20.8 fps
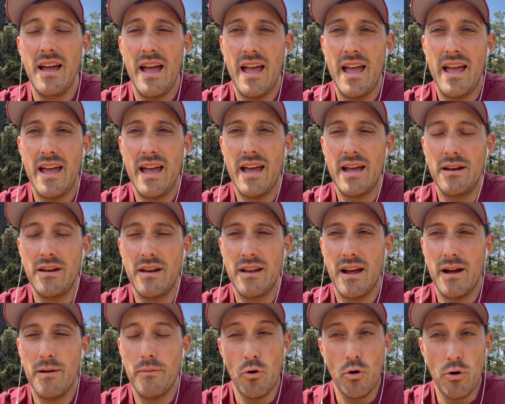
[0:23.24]
and
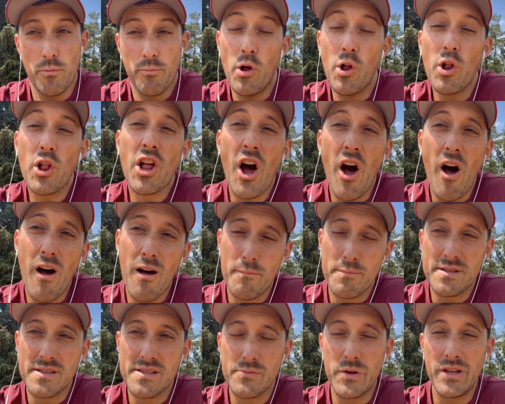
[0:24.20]
or pull
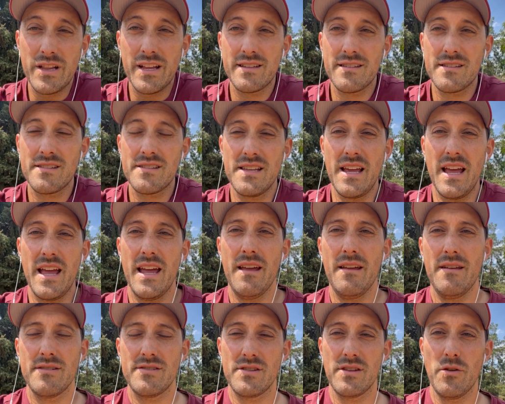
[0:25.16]
comps, as we like to say,
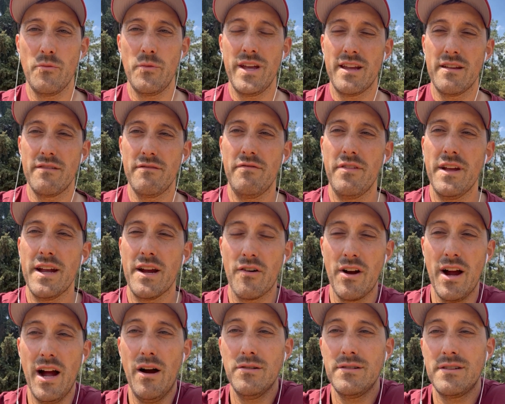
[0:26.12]
so that we can figure
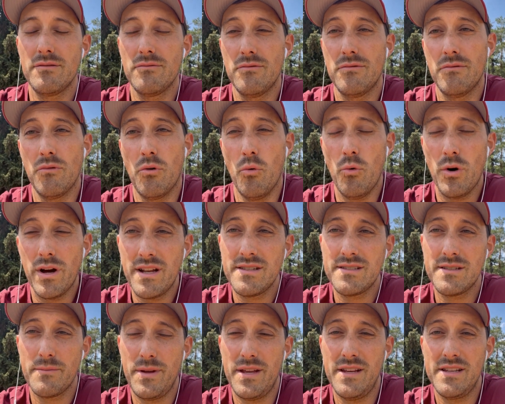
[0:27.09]
out, well, what
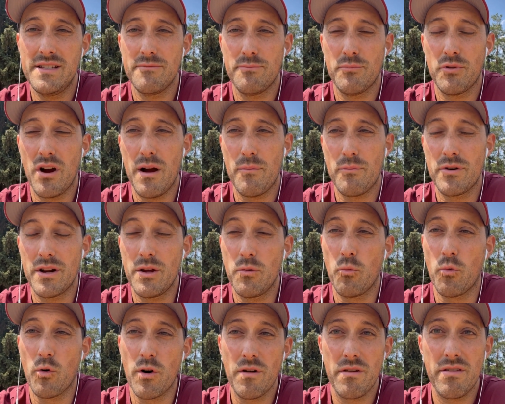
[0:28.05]
is a piece of property
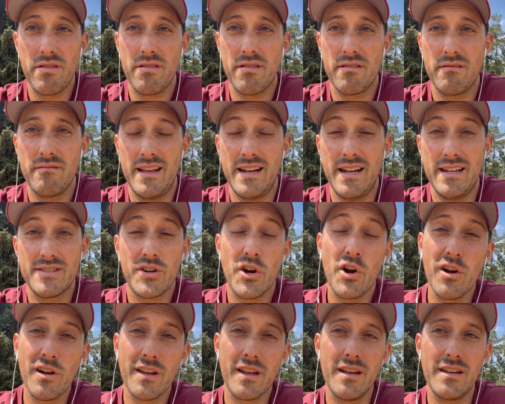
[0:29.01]
worth in its
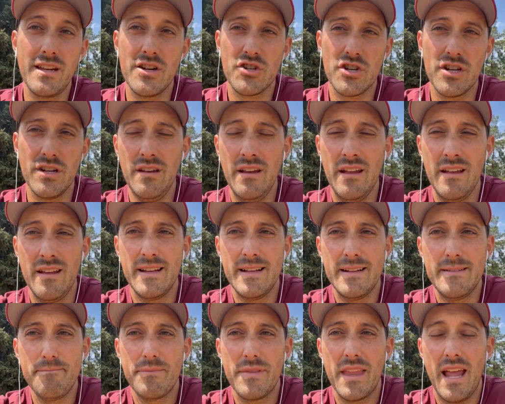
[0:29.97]
current condition,
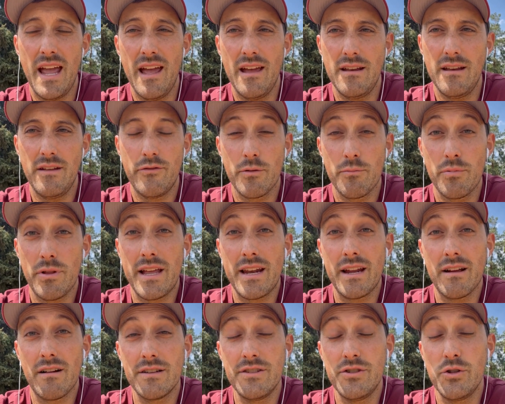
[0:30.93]
and if you're
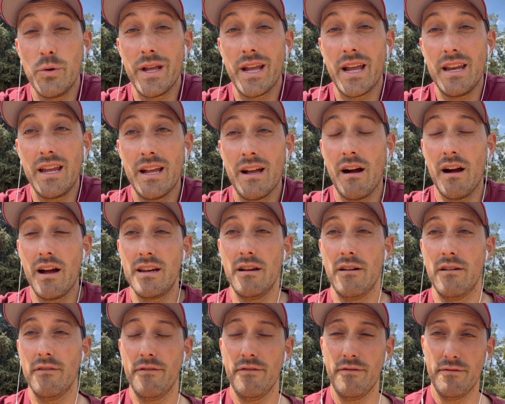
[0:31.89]
planning on doing any kind
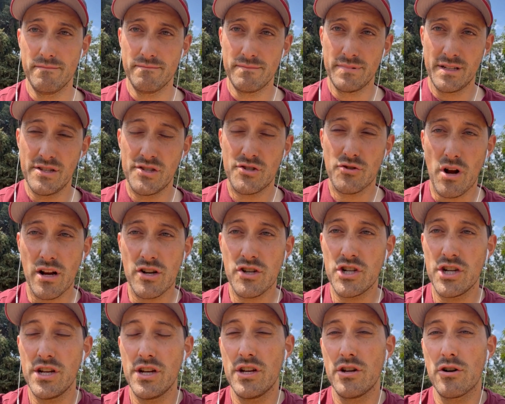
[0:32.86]
of
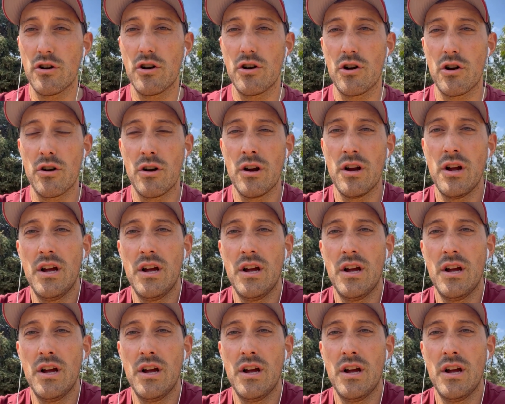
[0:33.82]
construction or